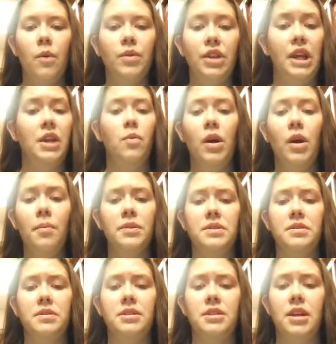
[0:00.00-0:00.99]
with
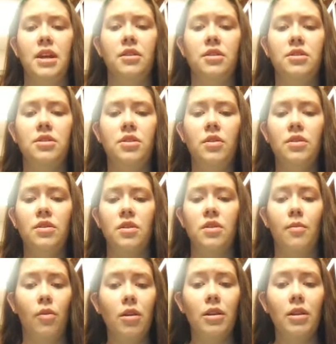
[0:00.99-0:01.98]
81% saying that students are
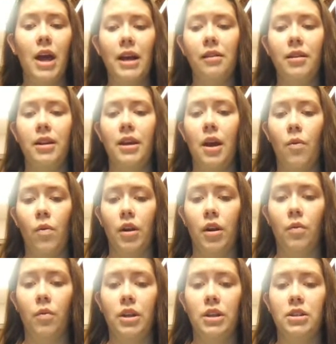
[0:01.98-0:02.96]
more likely to get
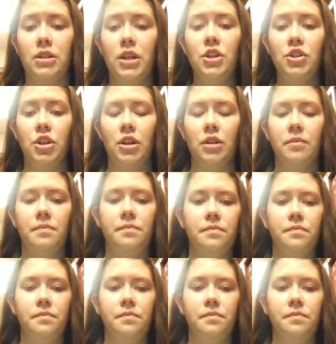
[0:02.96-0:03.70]
one-on-one attention.